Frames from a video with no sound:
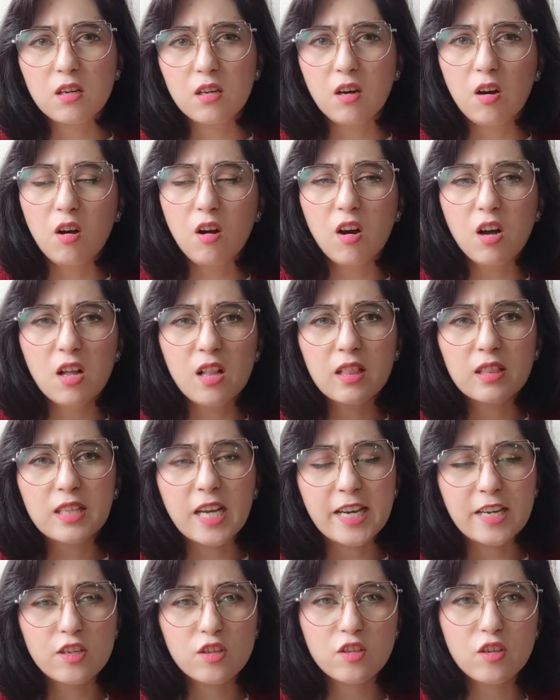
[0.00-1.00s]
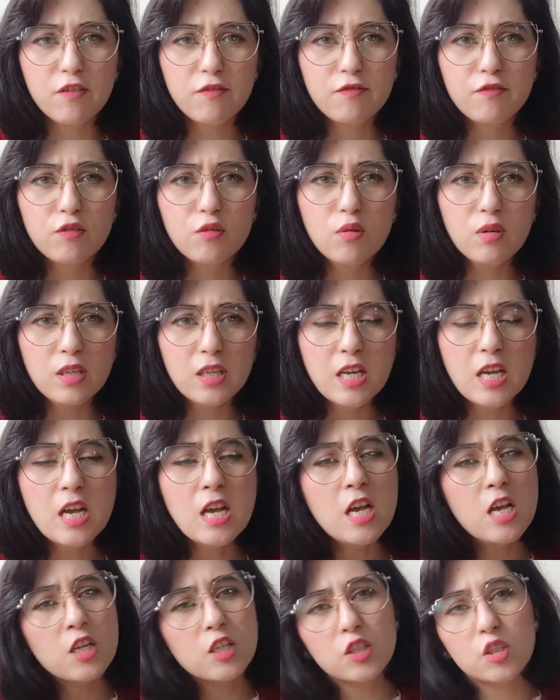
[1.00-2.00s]
all kinds of food,
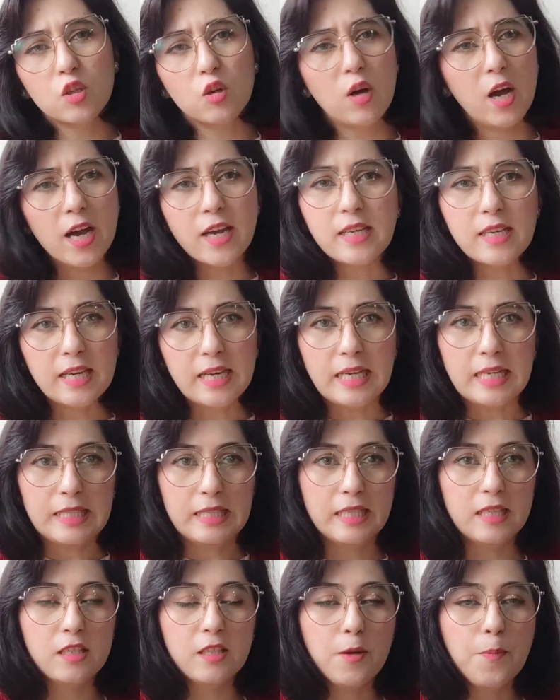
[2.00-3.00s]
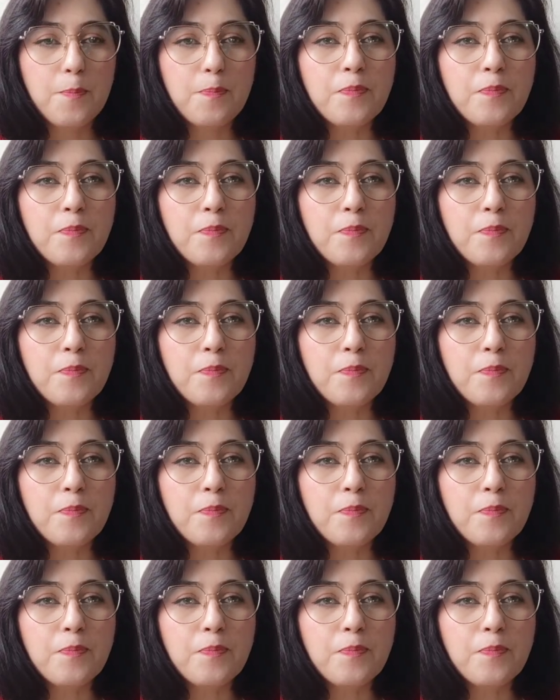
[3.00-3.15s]
so I ate it.